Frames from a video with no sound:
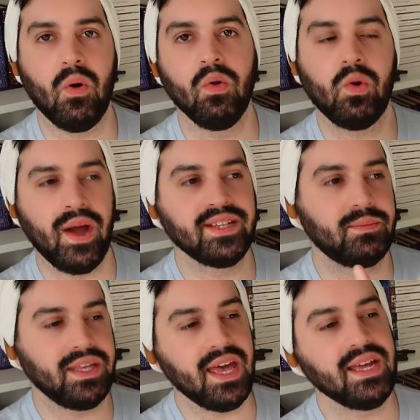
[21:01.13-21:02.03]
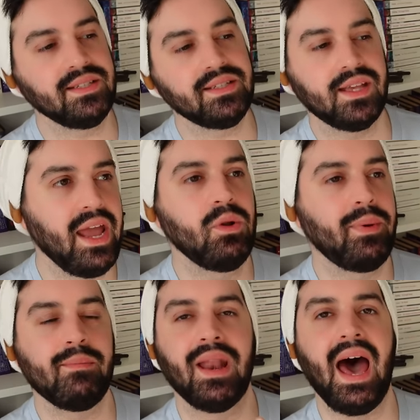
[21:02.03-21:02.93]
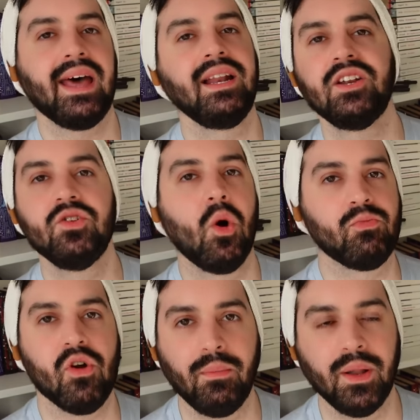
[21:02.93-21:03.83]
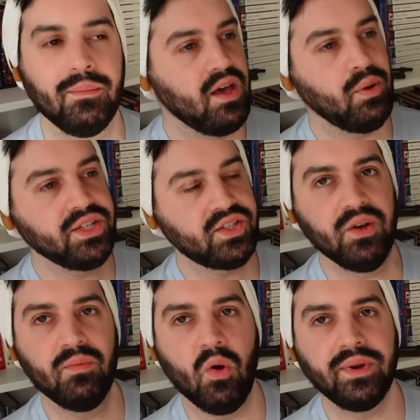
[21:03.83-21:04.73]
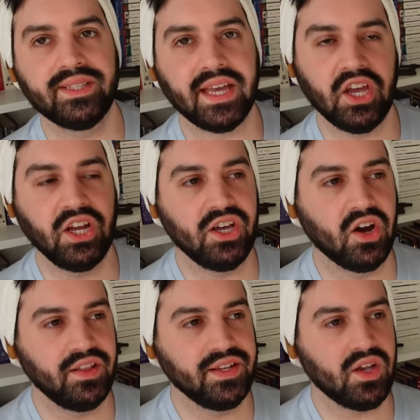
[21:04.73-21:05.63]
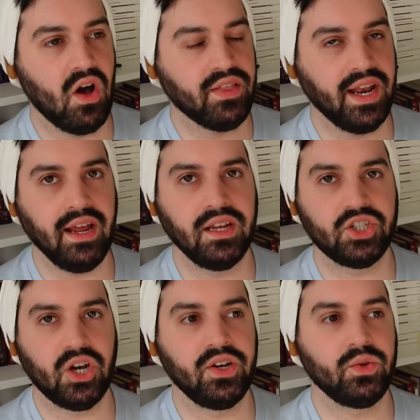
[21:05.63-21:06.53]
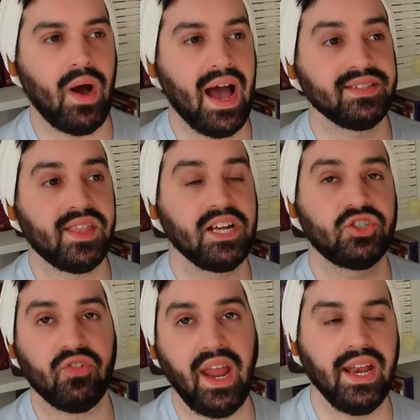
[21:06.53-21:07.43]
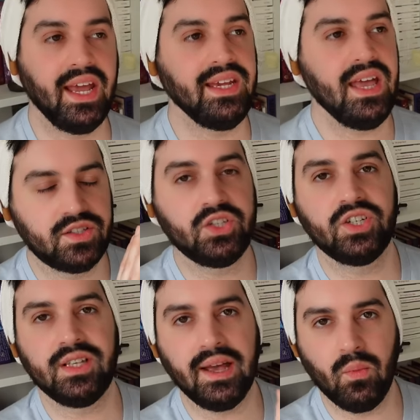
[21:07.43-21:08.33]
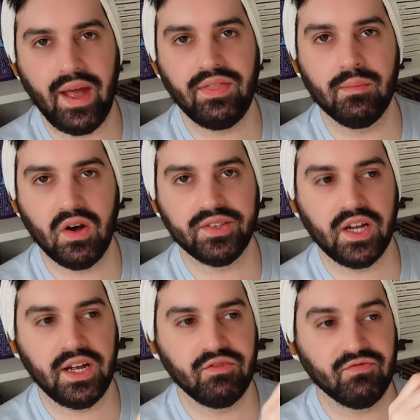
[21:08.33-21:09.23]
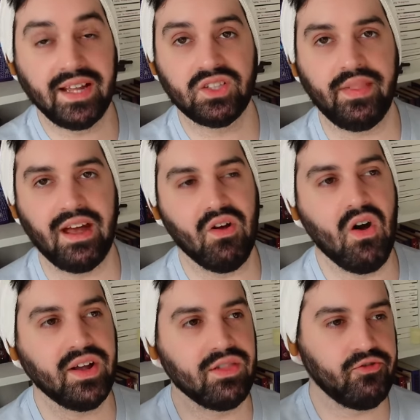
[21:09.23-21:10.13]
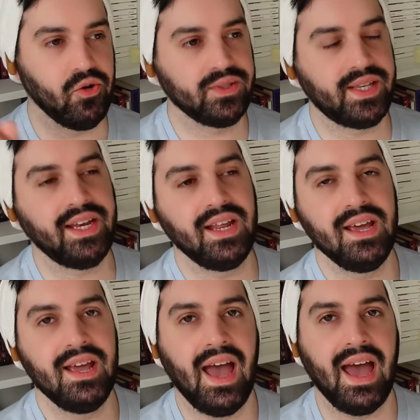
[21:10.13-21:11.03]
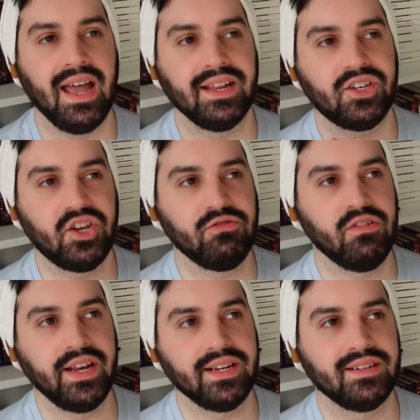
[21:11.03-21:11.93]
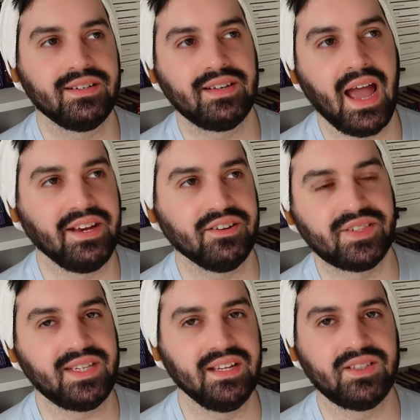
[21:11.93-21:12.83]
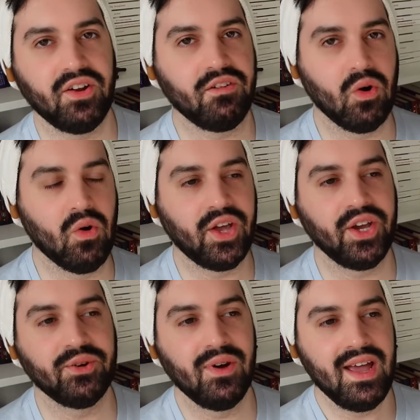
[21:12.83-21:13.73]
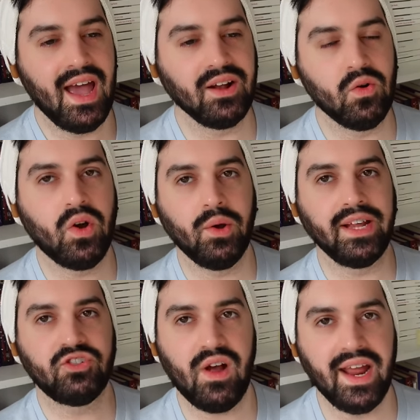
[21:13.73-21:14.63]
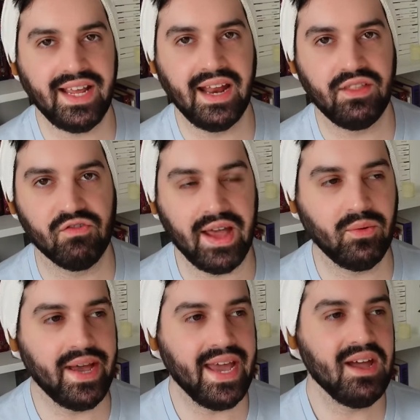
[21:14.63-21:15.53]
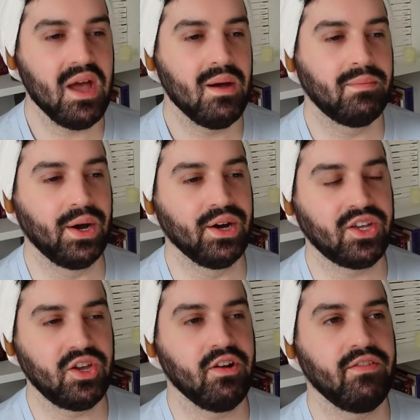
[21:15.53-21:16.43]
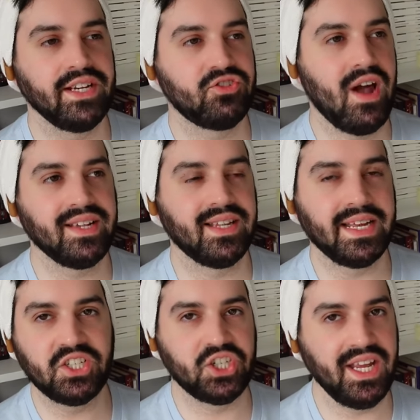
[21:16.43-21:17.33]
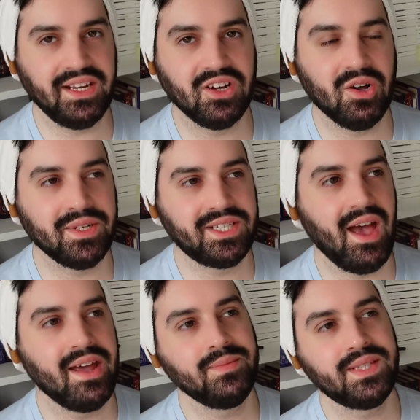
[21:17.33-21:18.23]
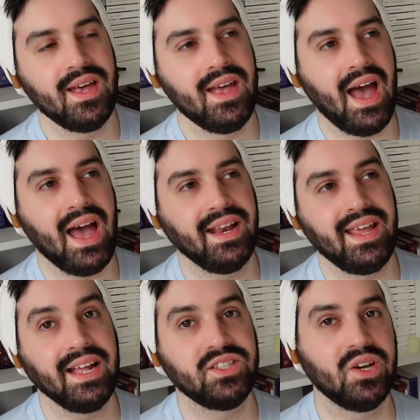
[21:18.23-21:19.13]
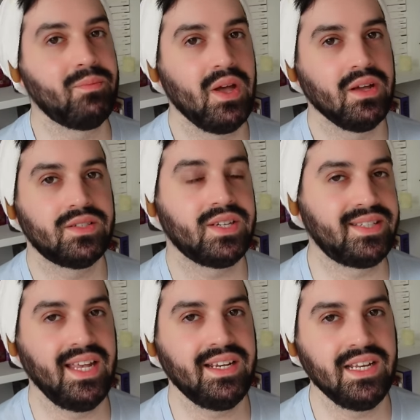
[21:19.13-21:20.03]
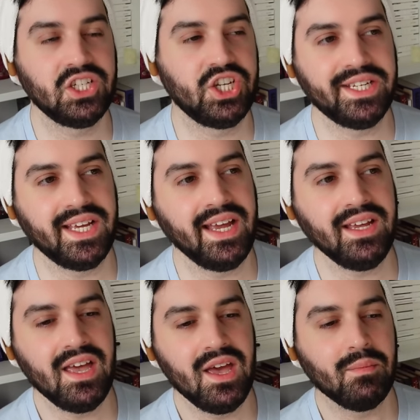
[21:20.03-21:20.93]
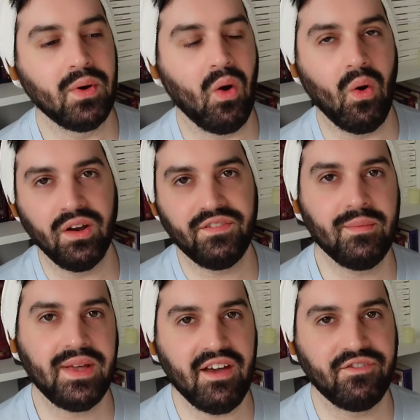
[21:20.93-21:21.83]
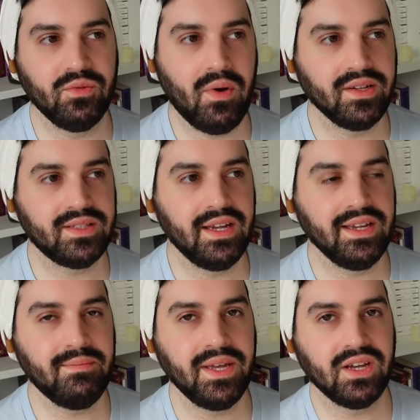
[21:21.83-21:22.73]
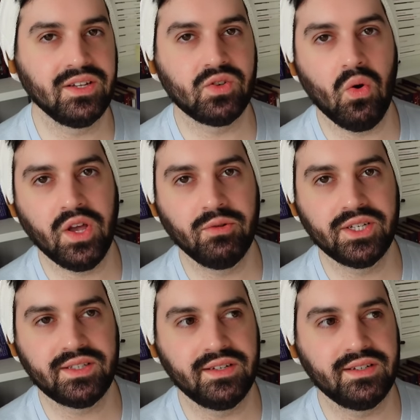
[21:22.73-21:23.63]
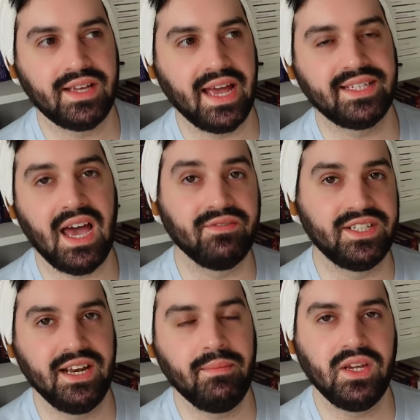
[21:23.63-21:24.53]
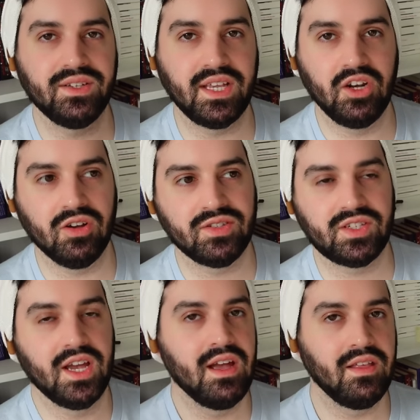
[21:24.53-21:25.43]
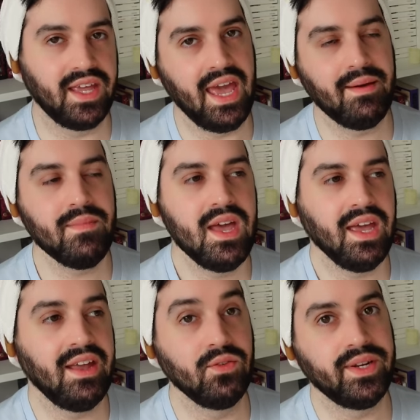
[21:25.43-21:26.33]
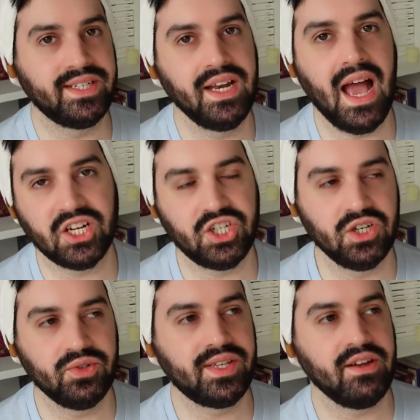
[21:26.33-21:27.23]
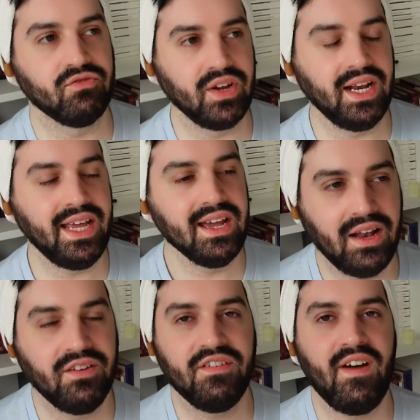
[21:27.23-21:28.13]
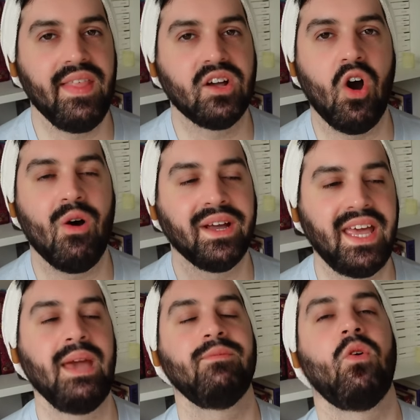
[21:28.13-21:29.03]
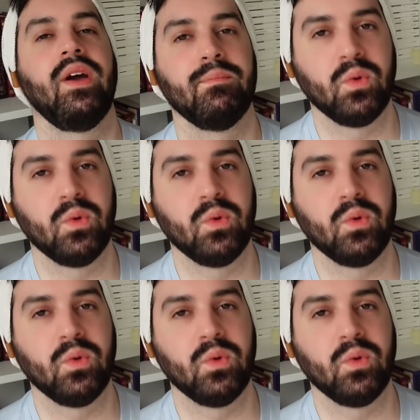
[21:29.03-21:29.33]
Ball quest begins, he will be able to handle it no problem. There were some moments like early on in this arc that I enjoyed as they're training, such as like when the master writes on that rock and throws throws it and Kuririn kind of steals it off Goku and Goku like tried to get it the right way but Kuririn tries to like cheat a couple of times and he ends up succeeding in cheating but all of them get food poisoning because Goku doesn't get to have dinner because he lost the game even though he didn't actually lose it really. I love the fact that Karma came for him